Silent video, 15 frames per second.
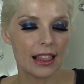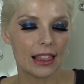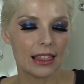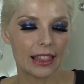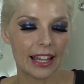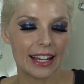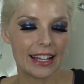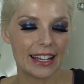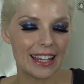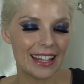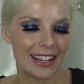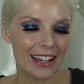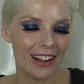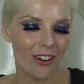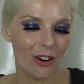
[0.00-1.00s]

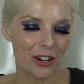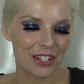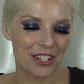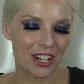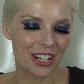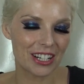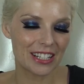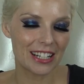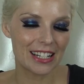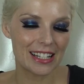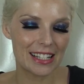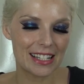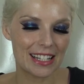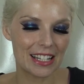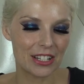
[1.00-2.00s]
lightening or darkening
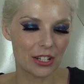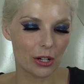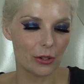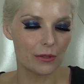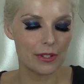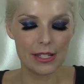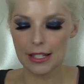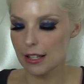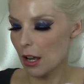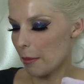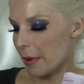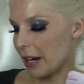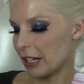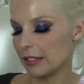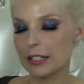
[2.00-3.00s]
skin tones.
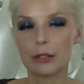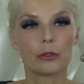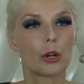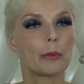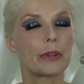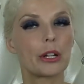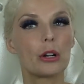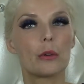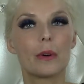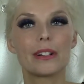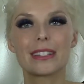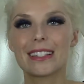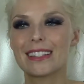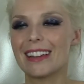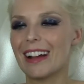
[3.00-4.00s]
Apparently Romeo
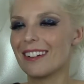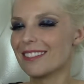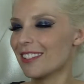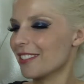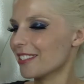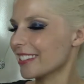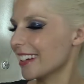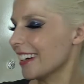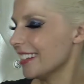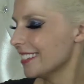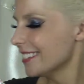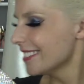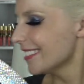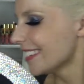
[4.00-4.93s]
wants down, hold on.